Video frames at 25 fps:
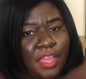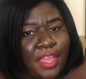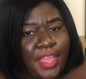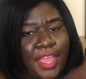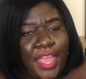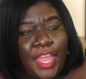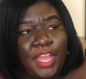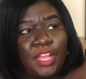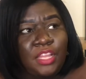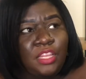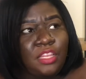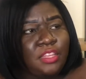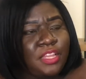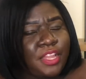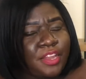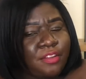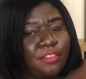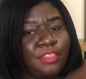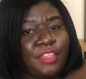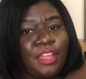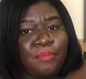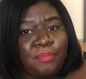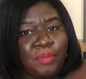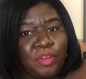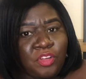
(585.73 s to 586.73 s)
It
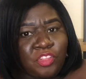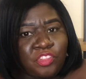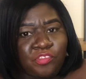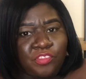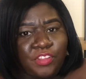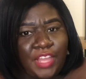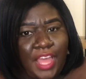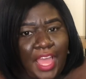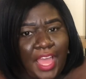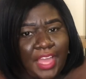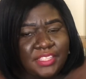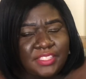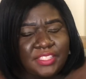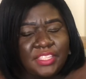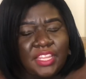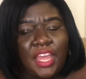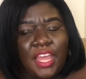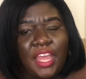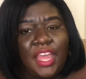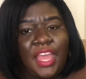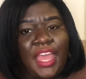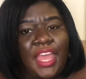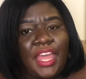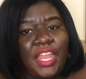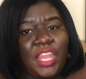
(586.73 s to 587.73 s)
literally, they're both relaxed.
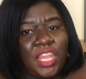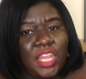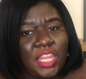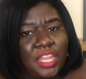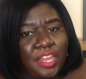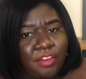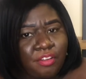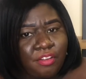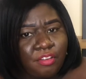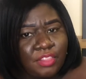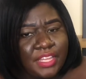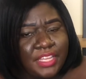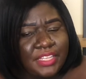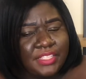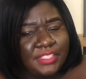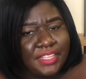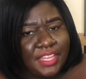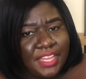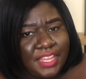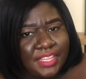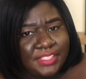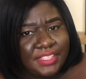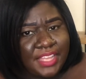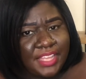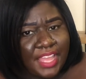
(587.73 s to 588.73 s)
It literally
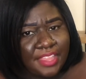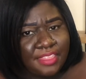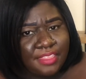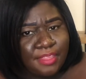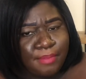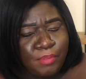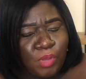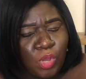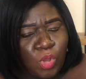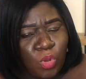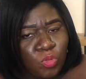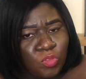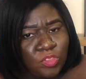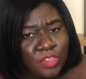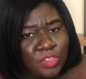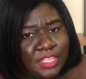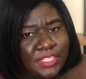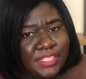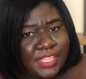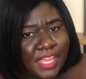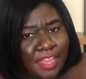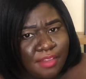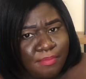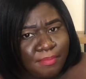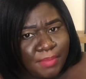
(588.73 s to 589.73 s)
did take them only
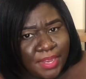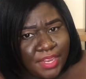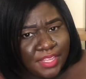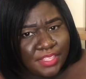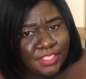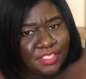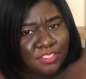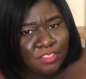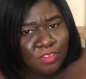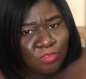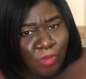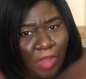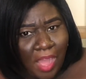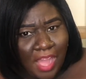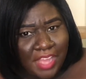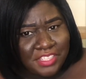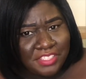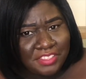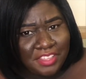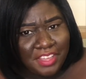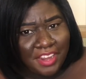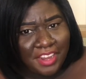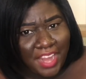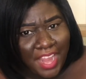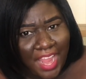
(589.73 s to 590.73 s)
10 minutes to
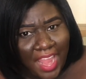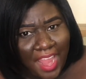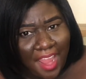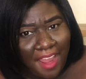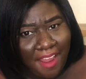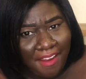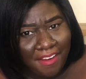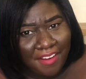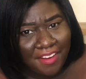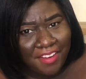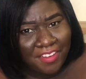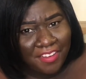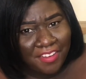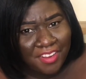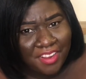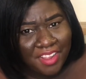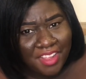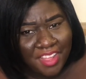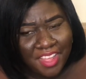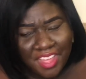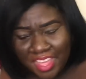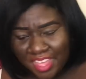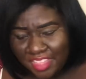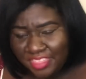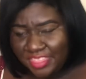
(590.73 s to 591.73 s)
wash their hair.
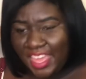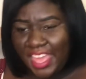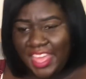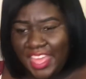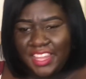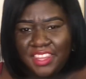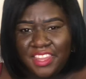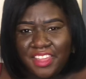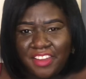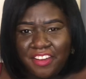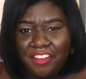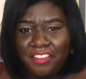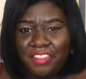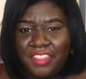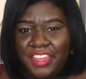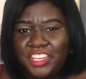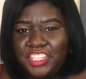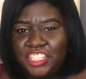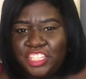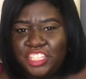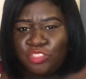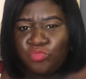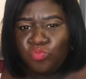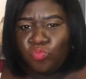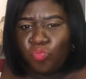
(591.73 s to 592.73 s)
They literally
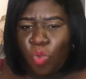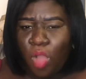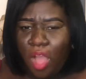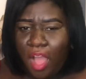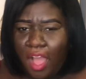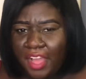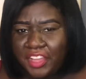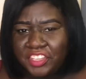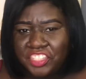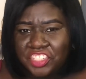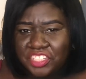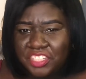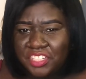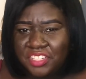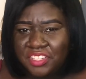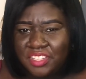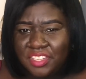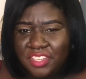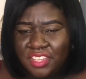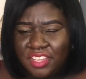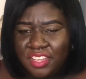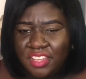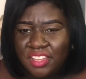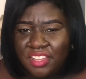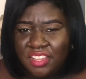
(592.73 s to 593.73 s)
just washed,
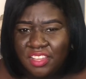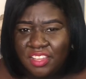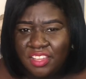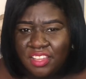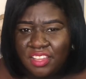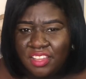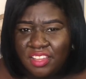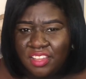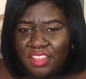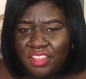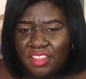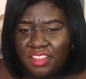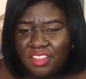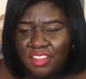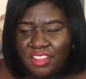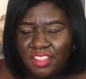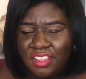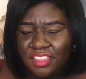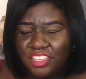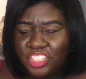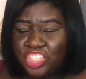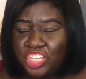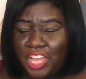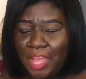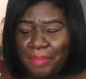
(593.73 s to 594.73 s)

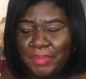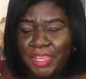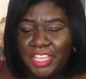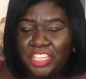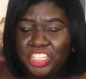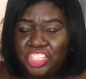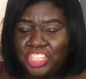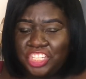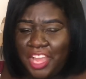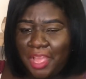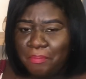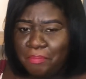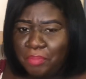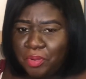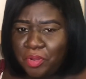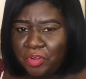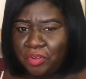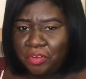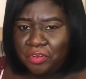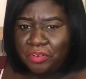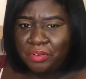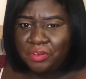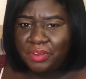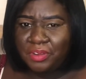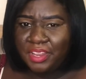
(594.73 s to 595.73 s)
I mean,
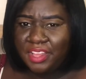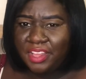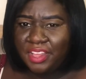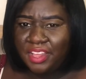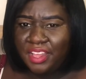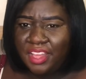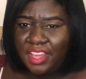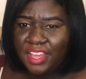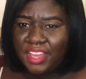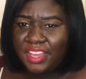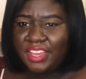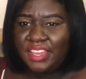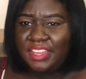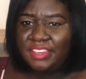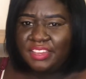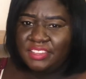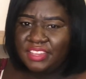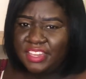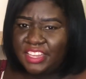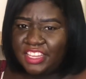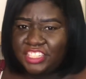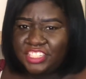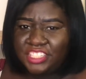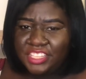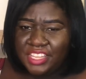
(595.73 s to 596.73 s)
shampooed,
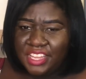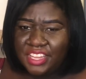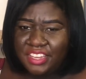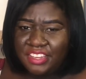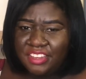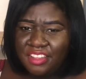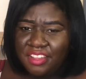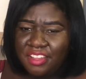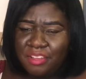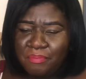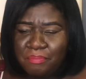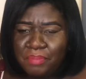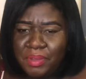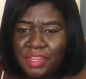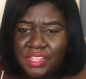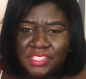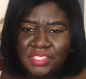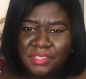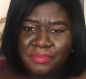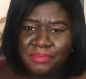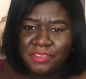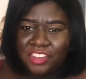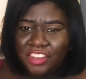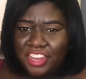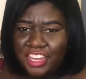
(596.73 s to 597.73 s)
conditioned, put
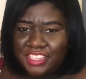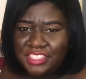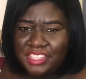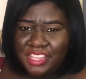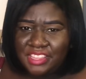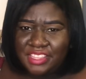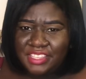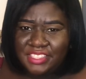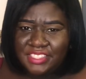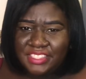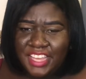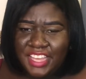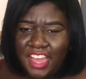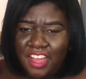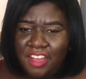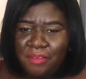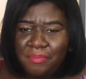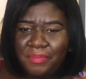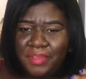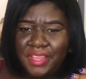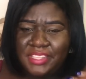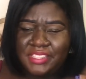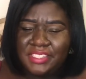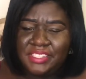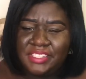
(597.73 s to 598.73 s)
some grease on the
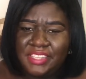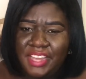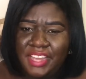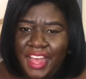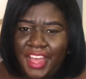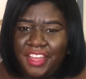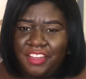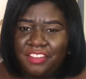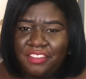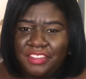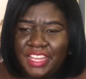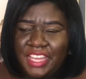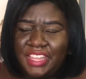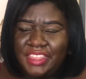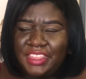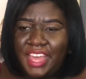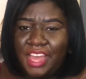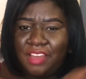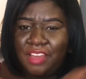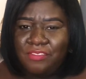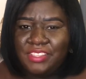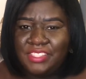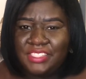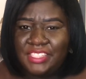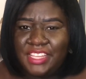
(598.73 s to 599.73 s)
scalp, and styled, and
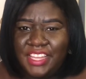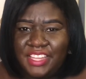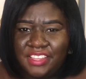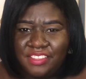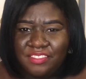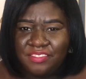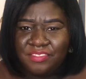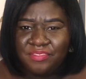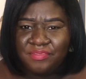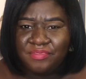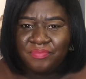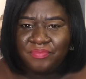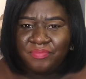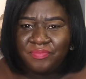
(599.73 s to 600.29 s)
that was it.